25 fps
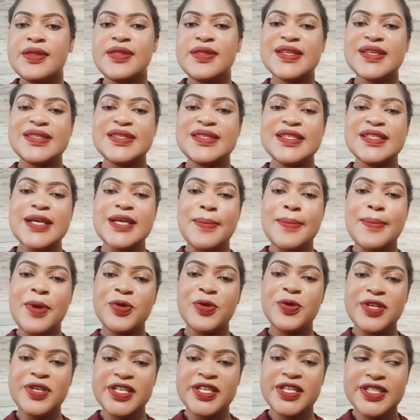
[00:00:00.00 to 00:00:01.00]
that's it
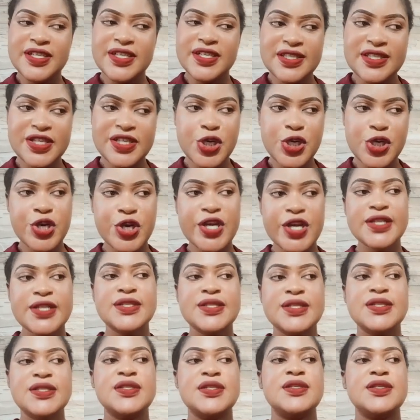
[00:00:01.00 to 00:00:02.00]
about Nature
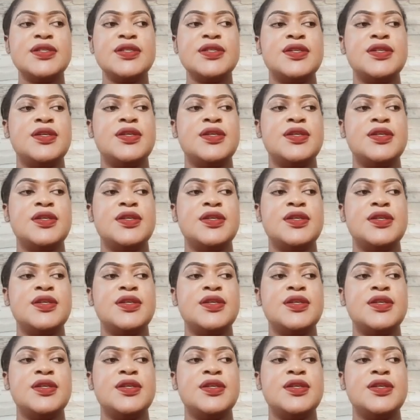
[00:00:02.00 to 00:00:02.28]
Secret.